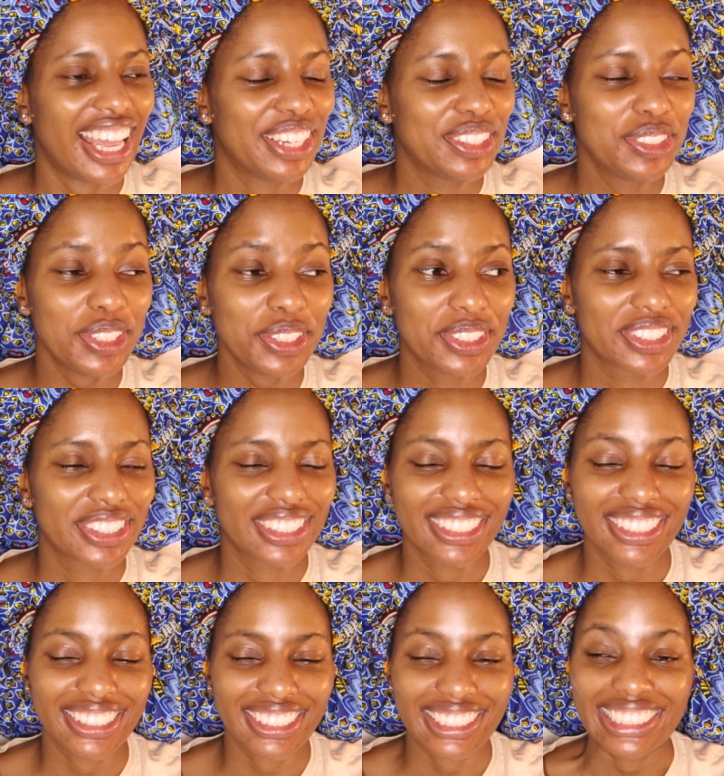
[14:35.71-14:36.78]
Woo!
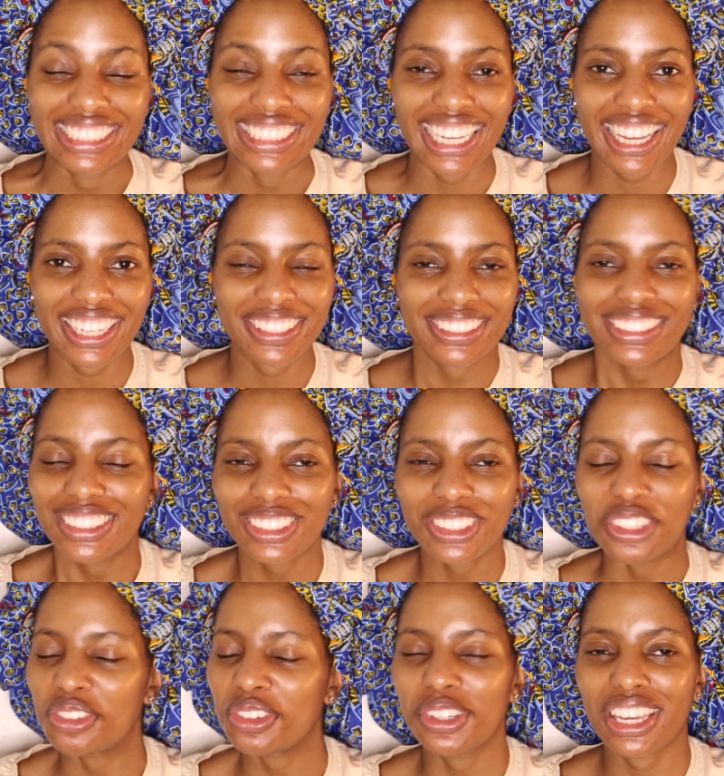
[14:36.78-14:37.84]
Yeah. So
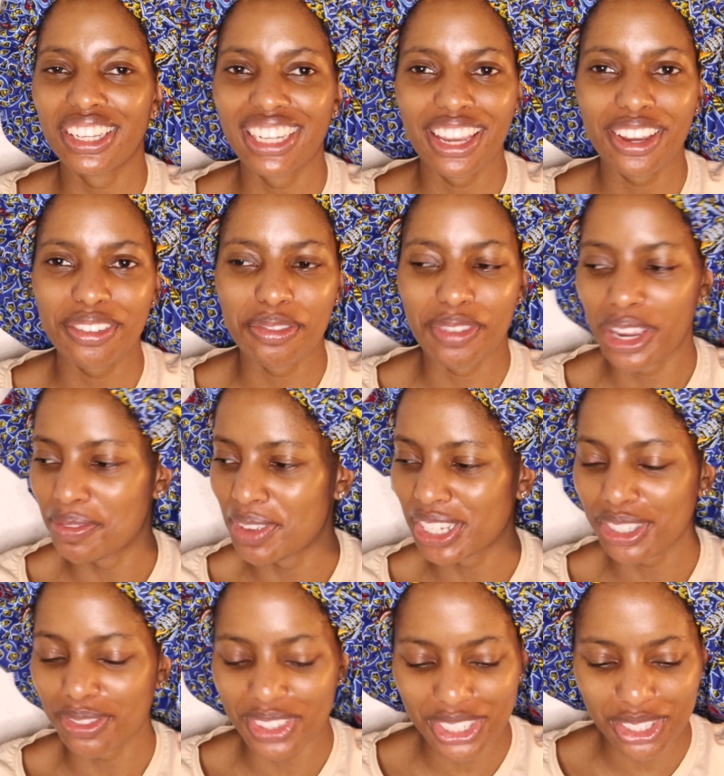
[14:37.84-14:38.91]
if you're gonna have a
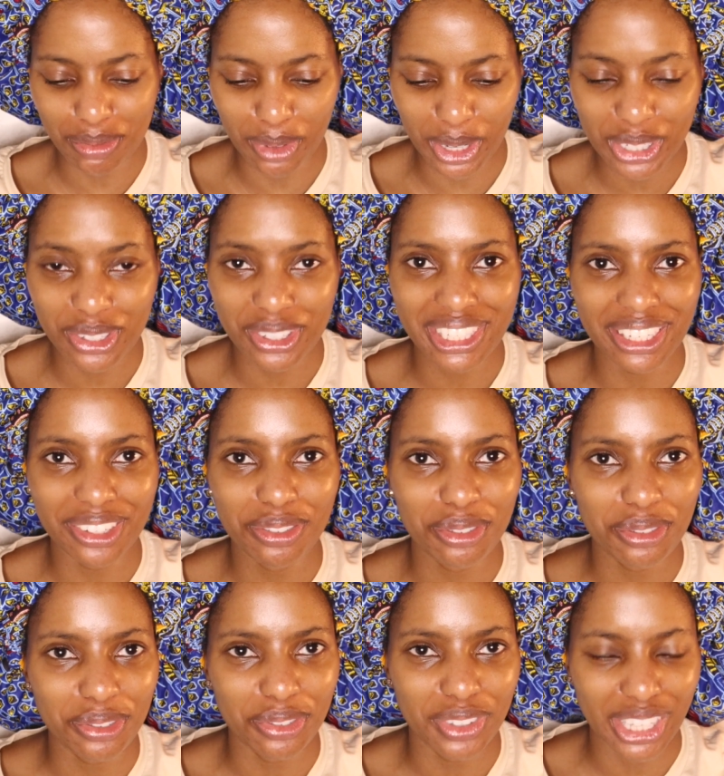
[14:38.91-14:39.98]
myomectomy, just brace yourself
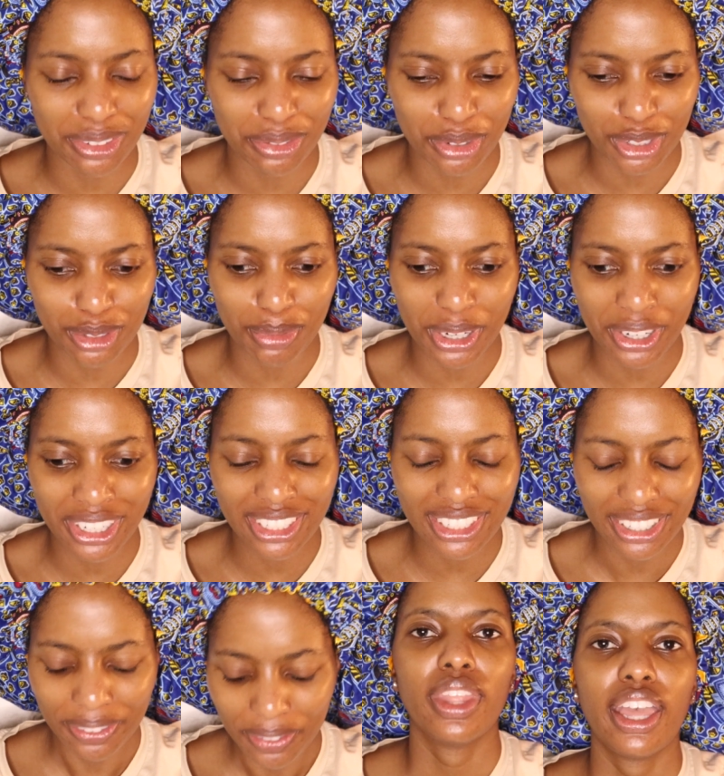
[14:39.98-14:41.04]
for that first
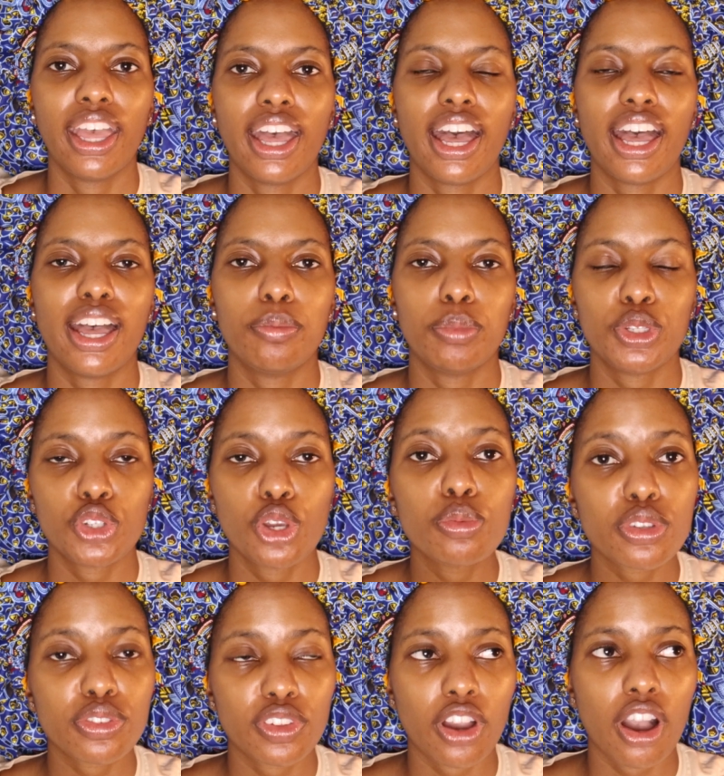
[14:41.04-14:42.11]
period. In
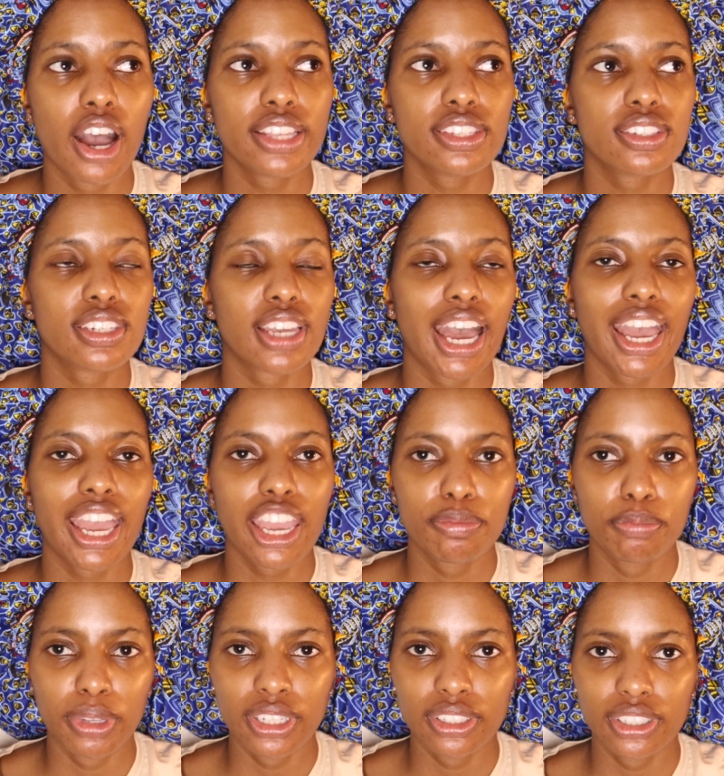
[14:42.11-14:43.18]
terms of the cost, I had
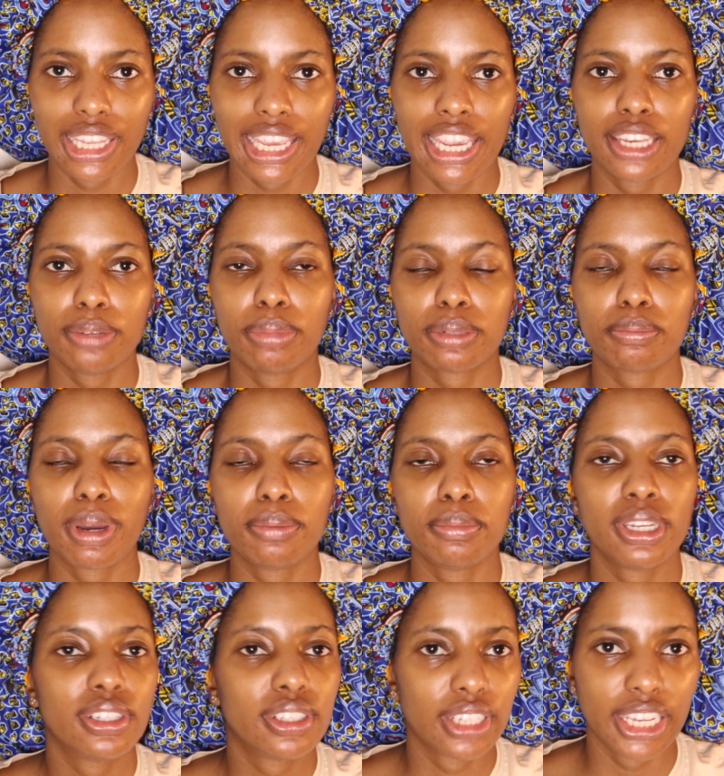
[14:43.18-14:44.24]
medical aid, but my
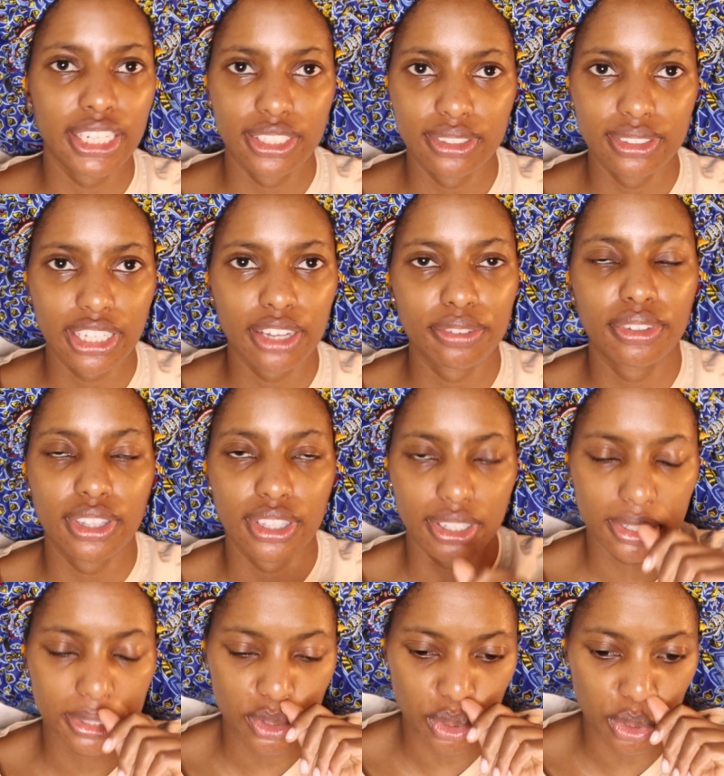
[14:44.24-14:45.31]
medical aid didn't cover
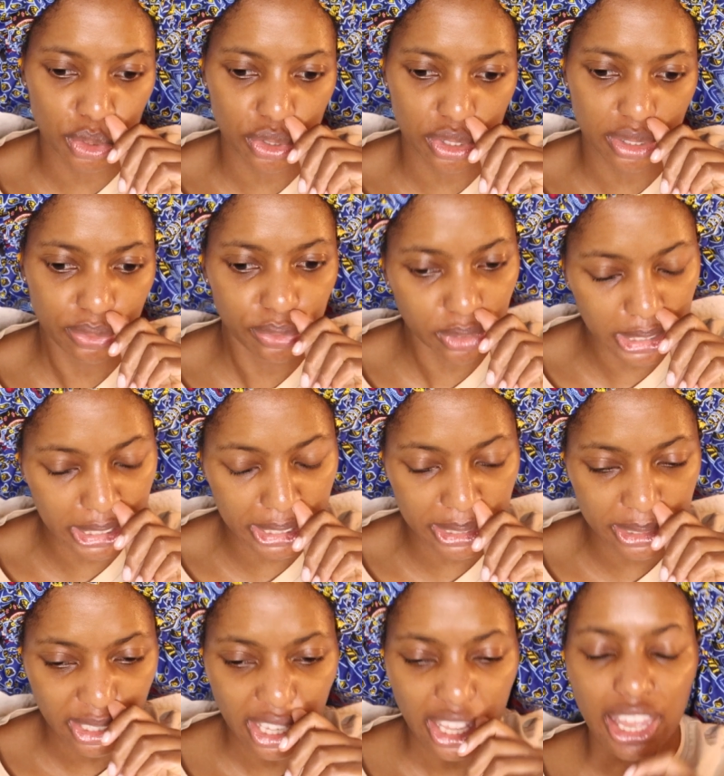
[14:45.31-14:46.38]
the surgery fully.